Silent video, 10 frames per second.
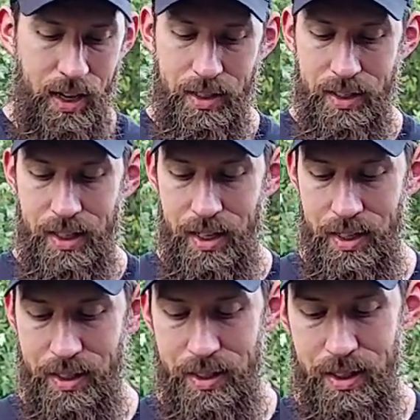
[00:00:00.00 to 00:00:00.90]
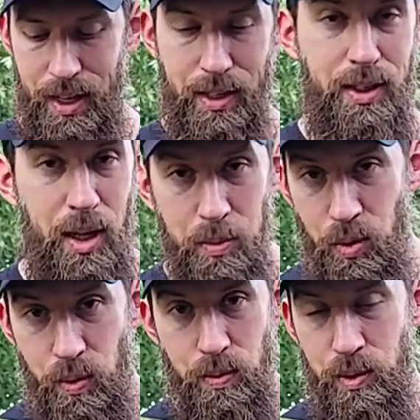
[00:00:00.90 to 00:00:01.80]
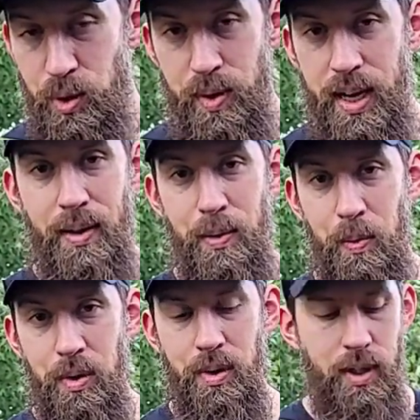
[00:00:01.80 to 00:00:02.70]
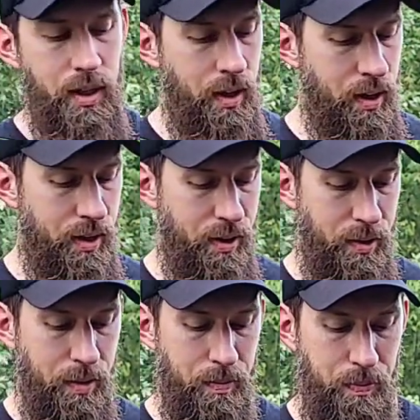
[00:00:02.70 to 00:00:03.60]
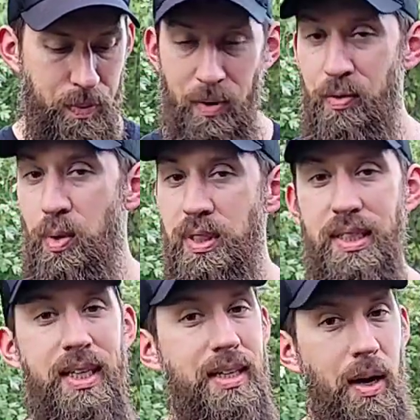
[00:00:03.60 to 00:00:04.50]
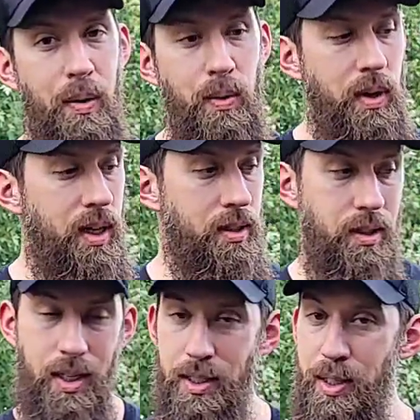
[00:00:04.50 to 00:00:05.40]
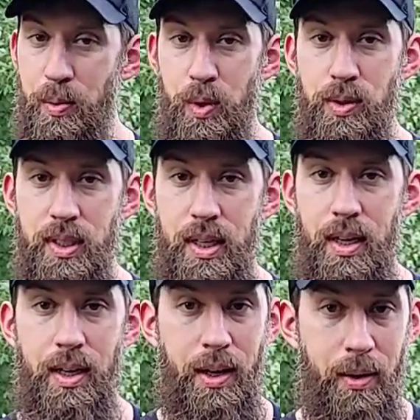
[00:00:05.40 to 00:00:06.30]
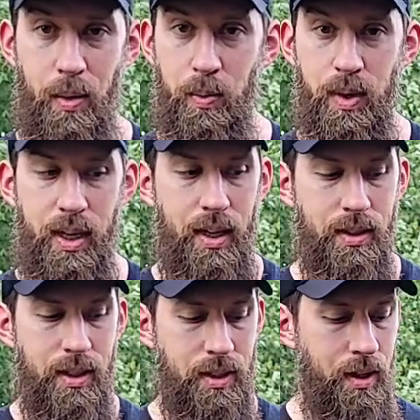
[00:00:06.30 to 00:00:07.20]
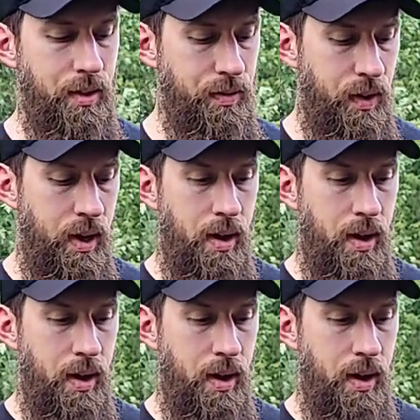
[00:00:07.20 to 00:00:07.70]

Is this a double tree on one? Unfortunately, no, it's just your rootstock. You're going to want to cut this off.